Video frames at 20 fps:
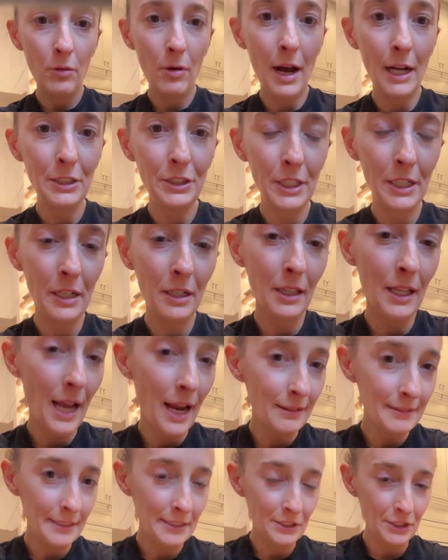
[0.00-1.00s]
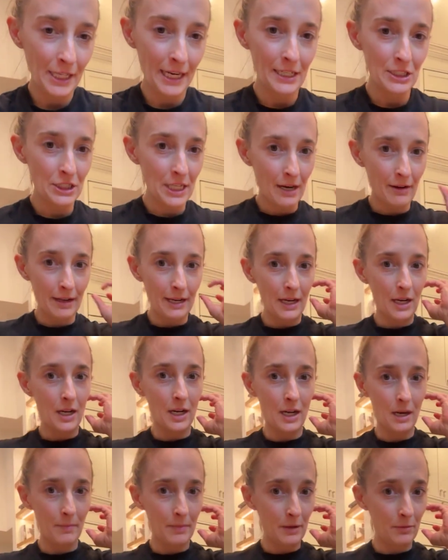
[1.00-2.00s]
Watching your lives has changed how I
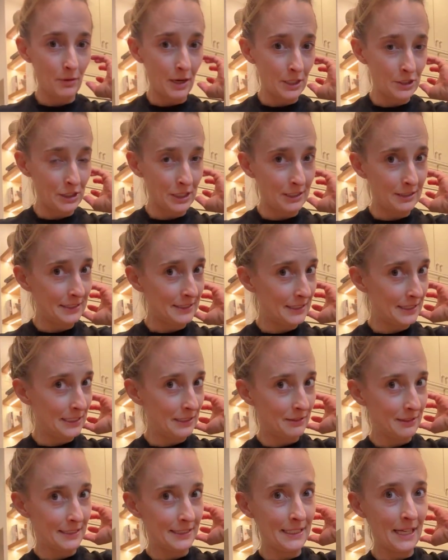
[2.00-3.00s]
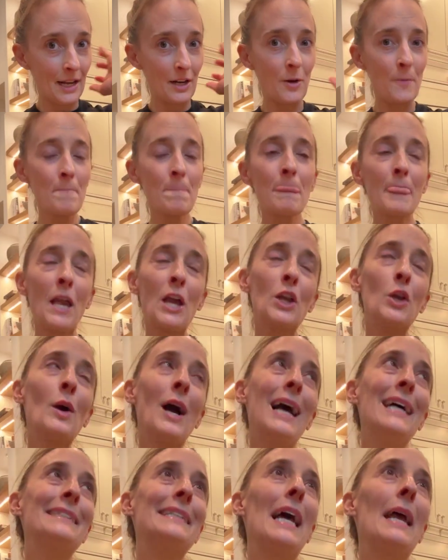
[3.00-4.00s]
cook. Been watching you since we were in Seattle. You
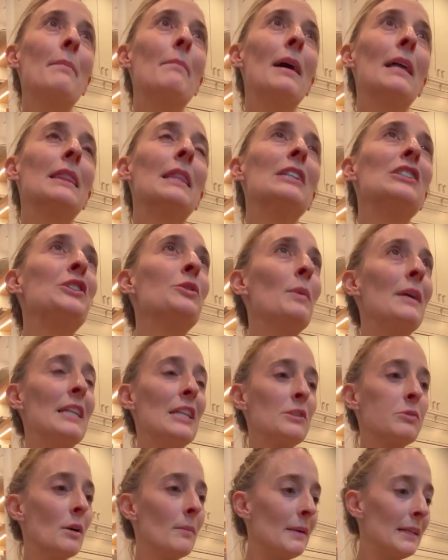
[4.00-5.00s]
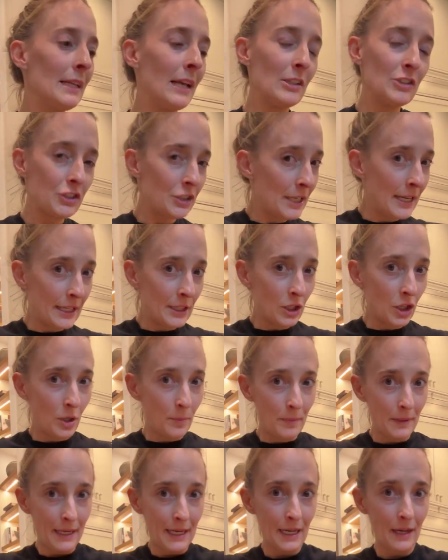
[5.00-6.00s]
guys, I met the sweetest woman yesterday at the
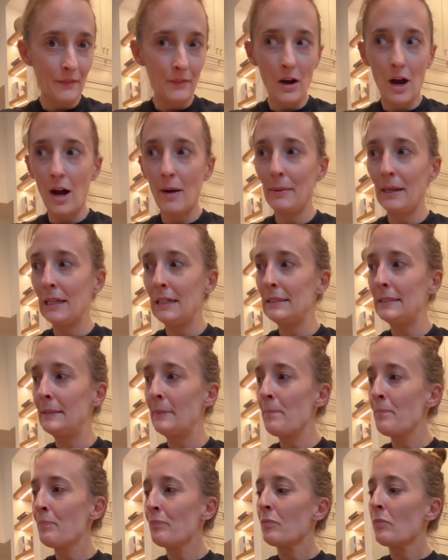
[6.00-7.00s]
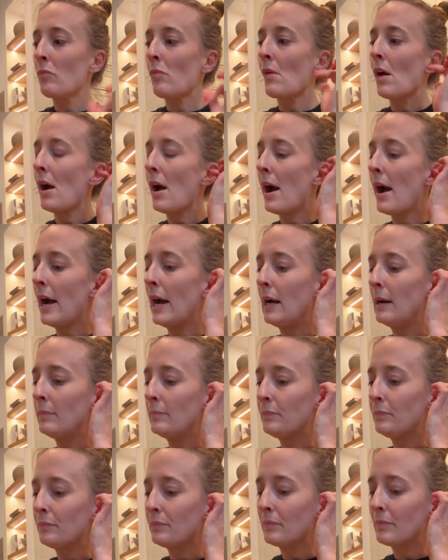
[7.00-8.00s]
opening of Bobby's.
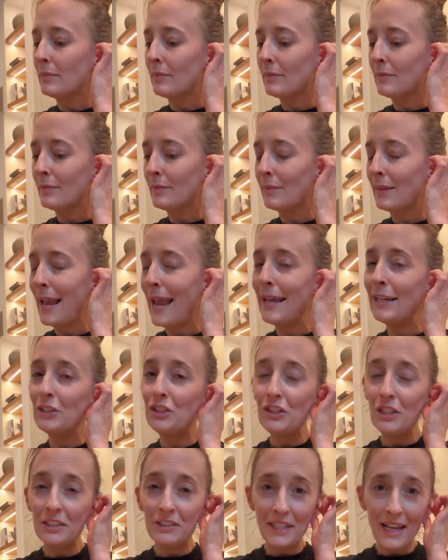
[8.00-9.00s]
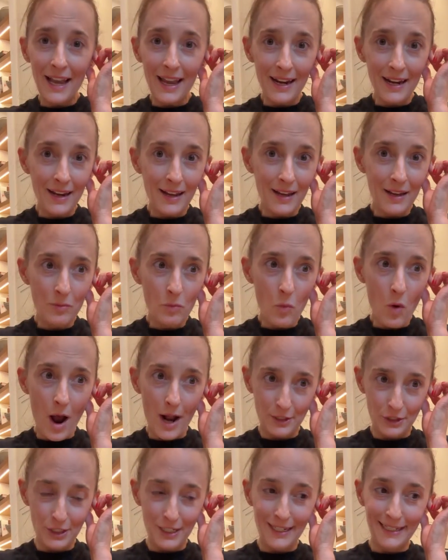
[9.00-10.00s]
And she said
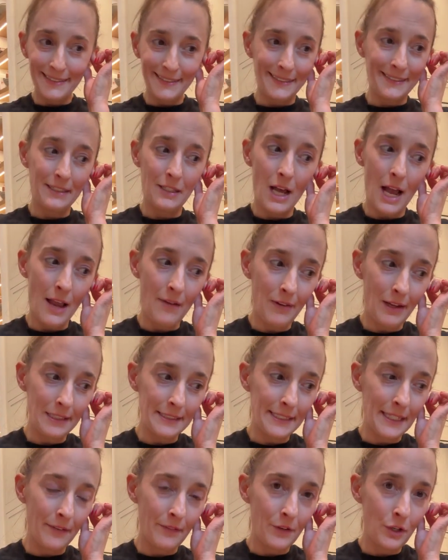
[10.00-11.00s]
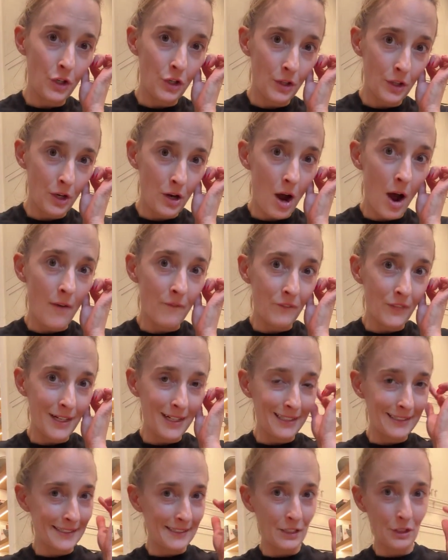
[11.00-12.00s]
watching Insta Live has given her the
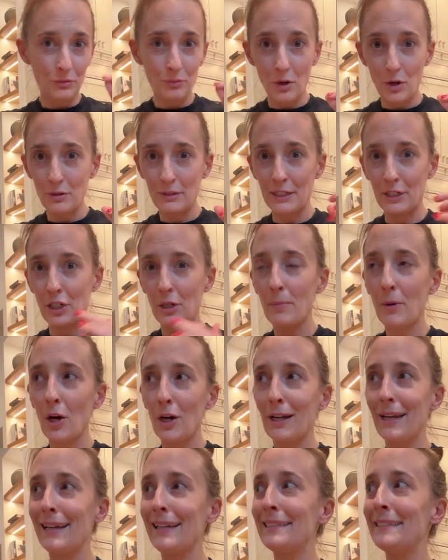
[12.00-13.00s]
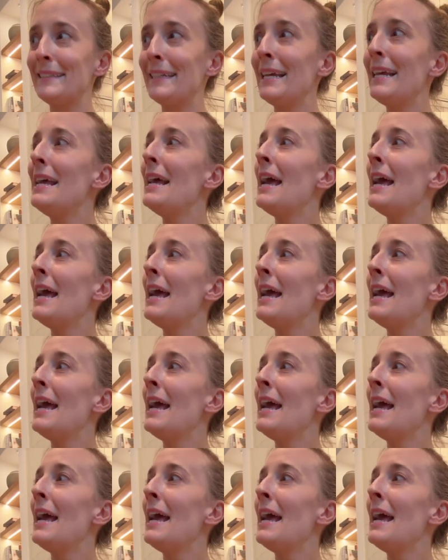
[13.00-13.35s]
confidence to throw dinner parties.